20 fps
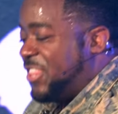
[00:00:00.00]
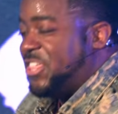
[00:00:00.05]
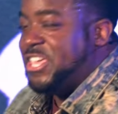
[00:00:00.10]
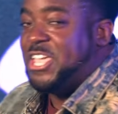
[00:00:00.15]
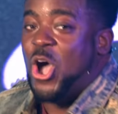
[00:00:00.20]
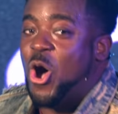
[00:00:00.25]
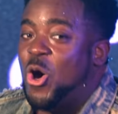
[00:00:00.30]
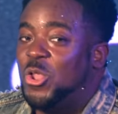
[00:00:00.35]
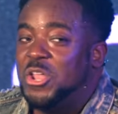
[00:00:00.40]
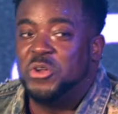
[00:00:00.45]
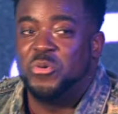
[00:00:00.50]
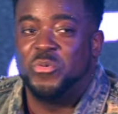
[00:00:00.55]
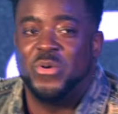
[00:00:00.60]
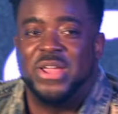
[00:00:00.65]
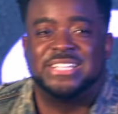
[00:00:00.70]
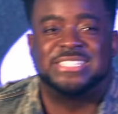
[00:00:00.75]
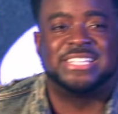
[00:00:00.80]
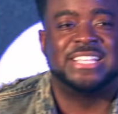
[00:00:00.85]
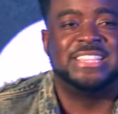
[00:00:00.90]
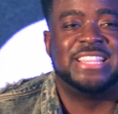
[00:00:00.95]
the only
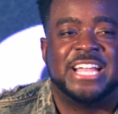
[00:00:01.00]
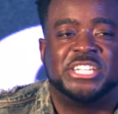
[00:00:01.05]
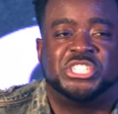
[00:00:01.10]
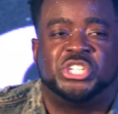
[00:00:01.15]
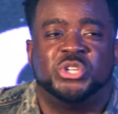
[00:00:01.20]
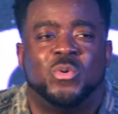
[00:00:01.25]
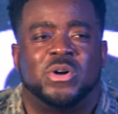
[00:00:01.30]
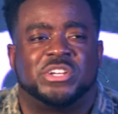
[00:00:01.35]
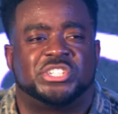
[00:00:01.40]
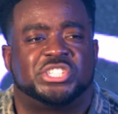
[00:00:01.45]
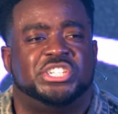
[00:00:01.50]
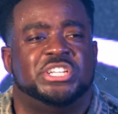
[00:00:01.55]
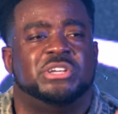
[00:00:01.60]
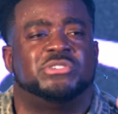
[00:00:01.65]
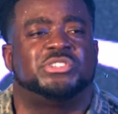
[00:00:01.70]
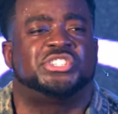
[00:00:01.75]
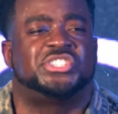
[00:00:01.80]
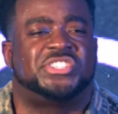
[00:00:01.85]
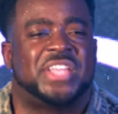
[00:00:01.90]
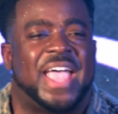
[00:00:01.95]
reason that you are
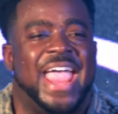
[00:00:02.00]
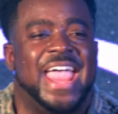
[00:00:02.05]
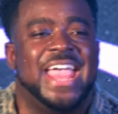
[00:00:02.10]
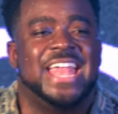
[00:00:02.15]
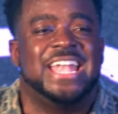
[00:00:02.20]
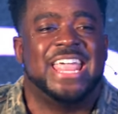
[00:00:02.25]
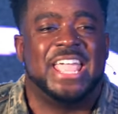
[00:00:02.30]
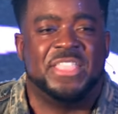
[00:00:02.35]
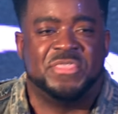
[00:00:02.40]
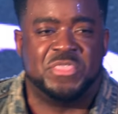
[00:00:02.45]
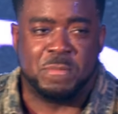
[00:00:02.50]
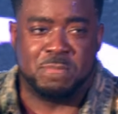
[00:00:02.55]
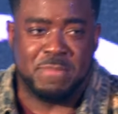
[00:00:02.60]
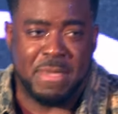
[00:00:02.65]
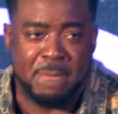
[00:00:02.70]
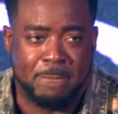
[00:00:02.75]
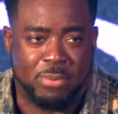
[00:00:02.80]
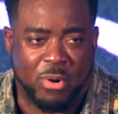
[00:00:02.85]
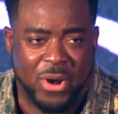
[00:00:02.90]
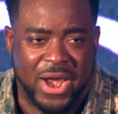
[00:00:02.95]
still sane in the
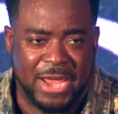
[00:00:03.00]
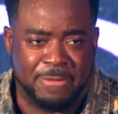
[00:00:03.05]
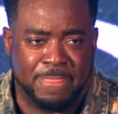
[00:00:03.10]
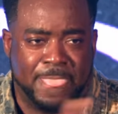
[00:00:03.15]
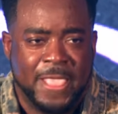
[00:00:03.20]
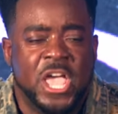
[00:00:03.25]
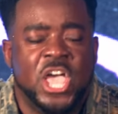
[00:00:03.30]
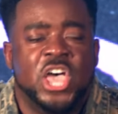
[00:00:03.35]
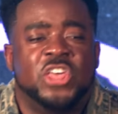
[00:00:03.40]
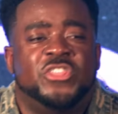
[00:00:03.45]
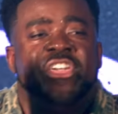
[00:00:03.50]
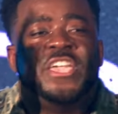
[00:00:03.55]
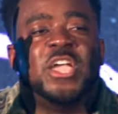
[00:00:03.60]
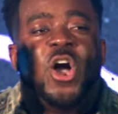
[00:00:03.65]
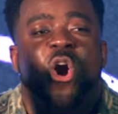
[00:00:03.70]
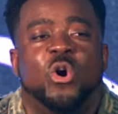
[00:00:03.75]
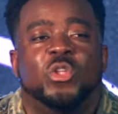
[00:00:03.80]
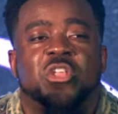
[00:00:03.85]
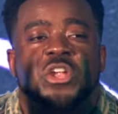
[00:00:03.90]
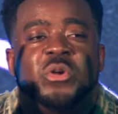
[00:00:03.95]
membrane, the
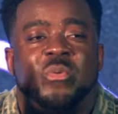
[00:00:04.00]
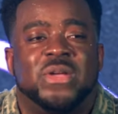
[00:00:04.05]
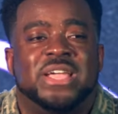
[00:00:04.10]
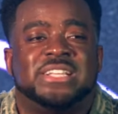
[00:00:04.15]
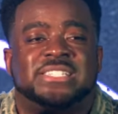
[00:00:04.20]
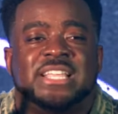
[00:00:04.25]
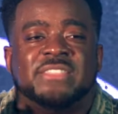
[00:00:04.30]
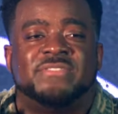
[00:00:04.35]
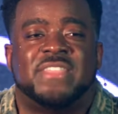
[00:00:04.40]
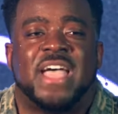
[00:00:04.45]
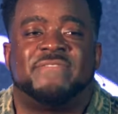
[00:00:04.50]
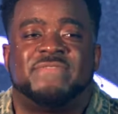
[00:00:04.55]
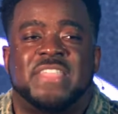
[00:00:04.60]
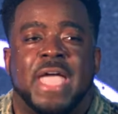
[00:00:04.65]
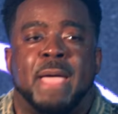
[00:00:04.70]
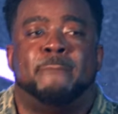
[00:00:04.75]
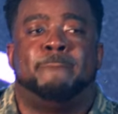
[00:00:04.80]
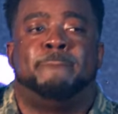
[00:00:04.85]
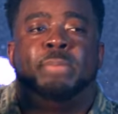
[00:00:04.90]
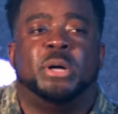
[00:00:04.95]
only reason that
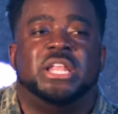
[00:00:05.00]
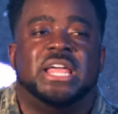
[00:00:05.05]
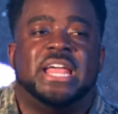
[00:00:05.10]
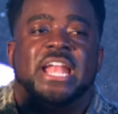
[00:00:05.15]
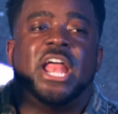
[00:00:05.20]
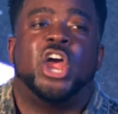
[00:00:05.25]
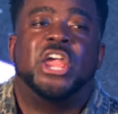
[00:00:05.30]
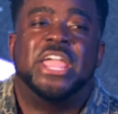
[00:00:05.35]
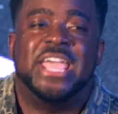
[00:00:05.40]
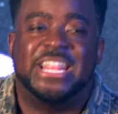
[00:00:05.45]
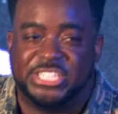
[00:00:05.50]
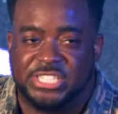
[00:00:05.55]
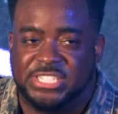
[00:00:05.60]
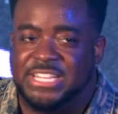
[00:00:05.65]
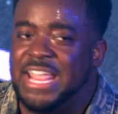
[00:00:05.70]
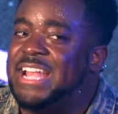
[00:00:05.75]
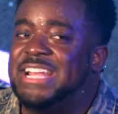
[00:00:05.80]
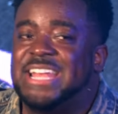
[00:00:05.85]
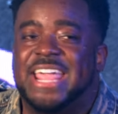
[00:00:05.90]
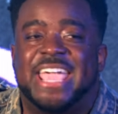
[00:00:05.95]
that bullet hit,
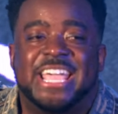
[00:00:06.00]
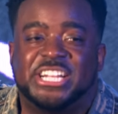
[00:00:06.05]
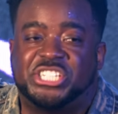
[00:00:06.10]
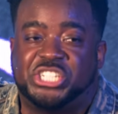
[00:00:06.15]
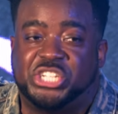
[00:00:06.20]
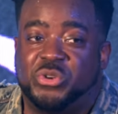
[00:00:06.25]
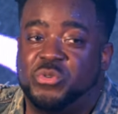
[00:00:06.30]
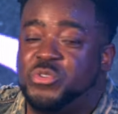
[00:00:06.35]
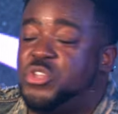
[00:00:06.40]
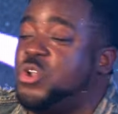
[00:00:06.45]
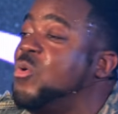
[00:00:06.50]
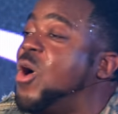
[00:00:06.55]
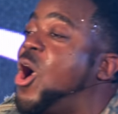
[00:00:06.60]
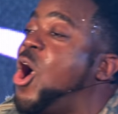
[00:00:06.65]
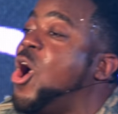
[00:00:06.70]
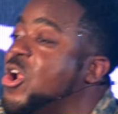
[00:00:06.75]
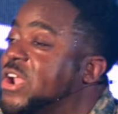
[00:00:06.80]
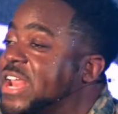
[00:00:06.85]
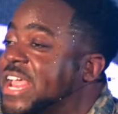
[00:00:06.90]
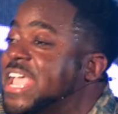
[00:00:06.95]
didn't hit you, you
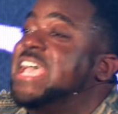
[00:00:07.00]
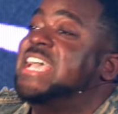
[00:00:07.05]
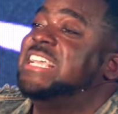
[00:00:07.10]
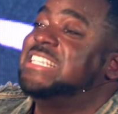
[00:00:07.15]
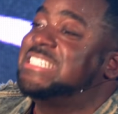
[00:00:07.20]
heard it